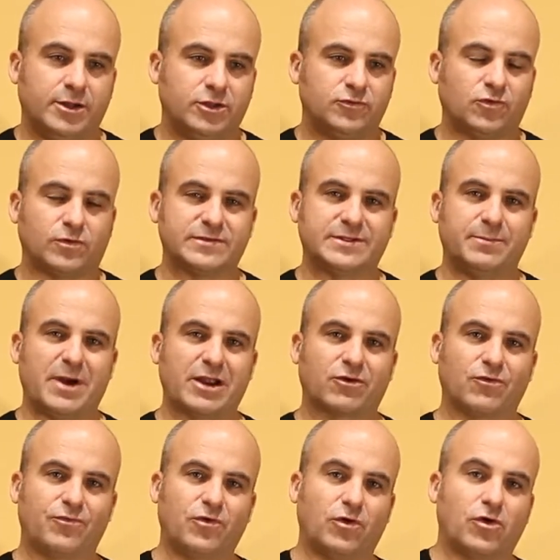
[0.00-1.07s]
towards the
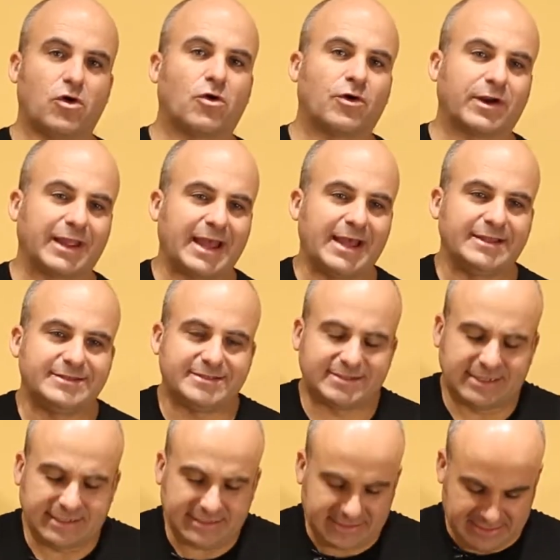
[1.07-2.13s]
microphone or
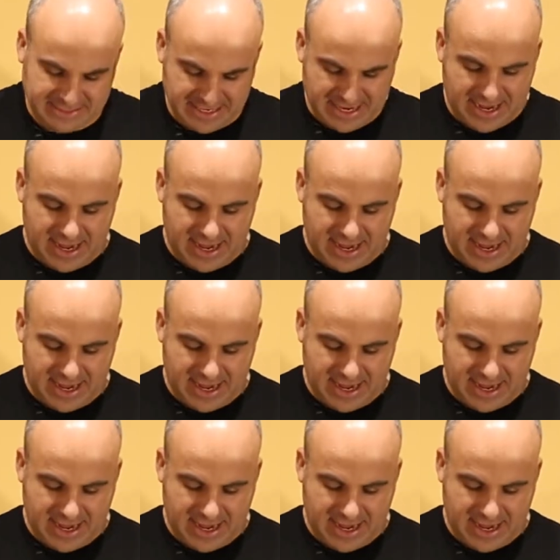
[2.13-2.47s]
against it.